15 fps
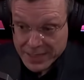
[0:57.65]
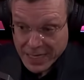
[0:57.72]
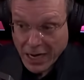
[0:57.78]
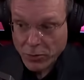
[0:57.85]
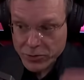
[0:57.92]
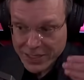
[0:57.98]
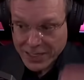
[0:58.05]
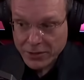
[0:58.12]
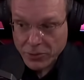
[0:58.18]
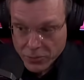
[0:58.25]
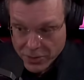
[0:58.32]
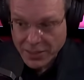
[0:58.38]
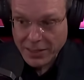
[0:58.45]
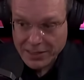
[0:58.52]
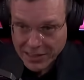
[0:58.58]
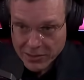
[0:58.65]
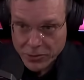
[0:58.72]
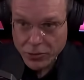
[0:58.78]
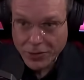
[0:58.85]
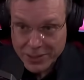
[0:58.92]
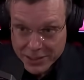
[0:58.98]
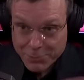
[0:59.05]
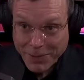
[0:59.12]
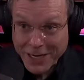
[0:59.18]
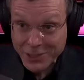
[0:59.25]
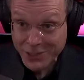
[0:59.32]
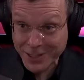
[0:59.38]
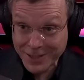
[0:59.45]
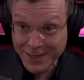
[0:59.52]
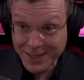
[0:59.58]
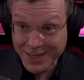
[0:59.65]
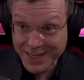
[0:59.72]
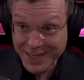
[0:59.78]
How dare you think that you are special? Yeah.